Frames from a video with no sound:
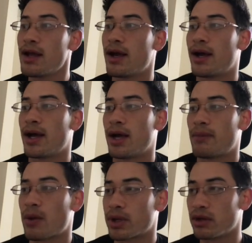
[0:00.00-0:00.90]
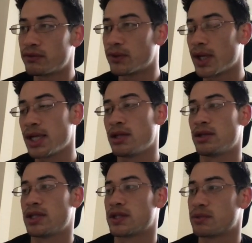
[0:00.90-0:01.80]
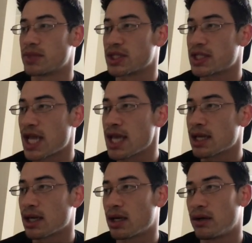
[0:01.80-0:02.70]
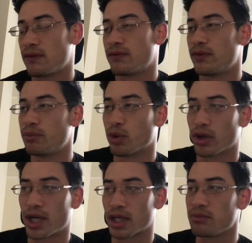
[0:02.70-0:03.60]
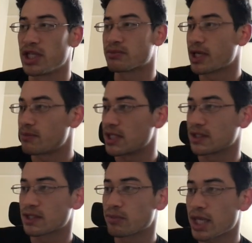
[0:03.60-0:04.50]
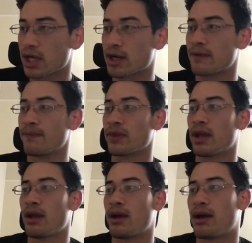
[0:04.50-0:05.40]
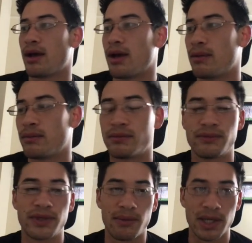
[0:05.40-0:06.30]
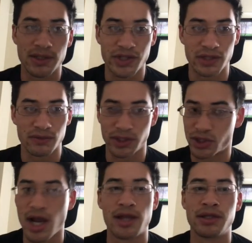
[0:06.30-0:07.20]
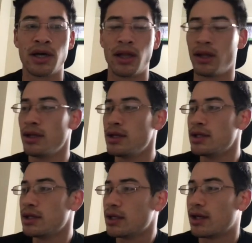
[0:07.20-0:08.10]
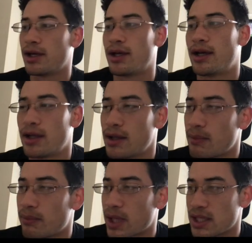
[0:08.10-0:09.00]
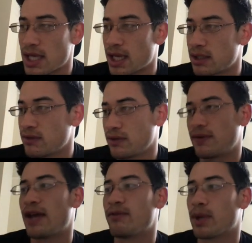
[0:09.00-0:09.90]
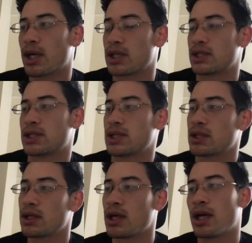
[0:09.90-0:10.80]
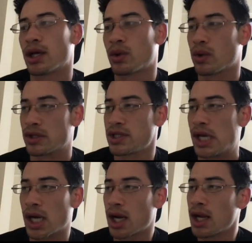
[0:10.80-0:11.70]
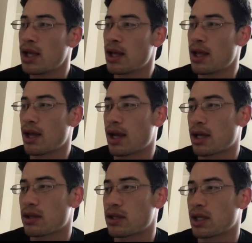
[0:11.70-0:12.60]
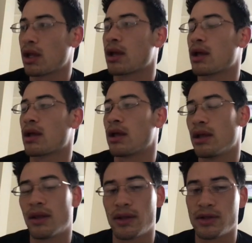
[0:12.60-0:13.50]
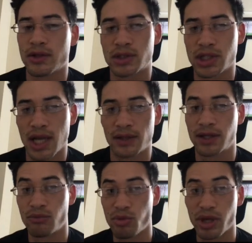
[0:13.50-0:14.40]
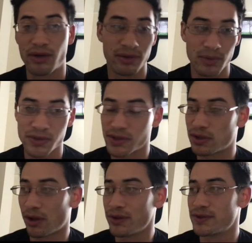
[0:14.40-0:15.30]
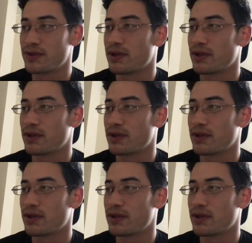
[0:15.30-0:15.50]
I want to avoid this mistake of the boring piece-by-piece explainer that makes chess really dry and dull. By the end of the 5 parts course here, I think your child can be better than most adults